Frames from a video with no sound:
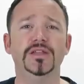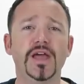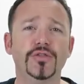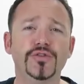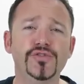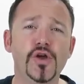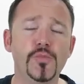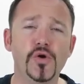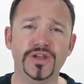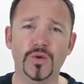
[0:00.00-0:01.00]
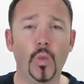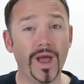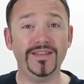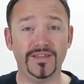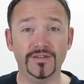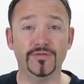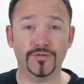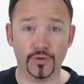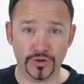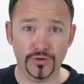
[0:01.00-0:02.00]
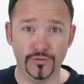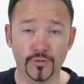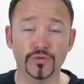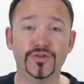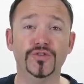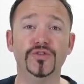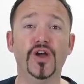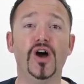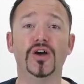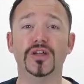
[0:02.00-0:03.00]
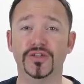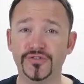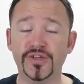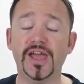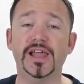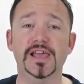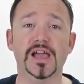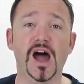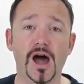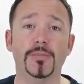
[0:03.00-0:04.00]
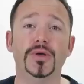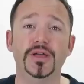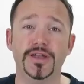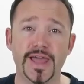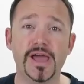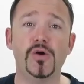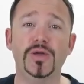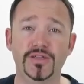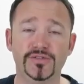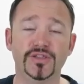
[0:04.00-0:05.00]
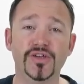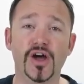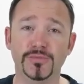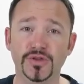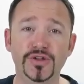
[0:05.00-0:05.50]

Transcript: Now, there's no point in waiting for Q4 to start scaling up. Now is the time.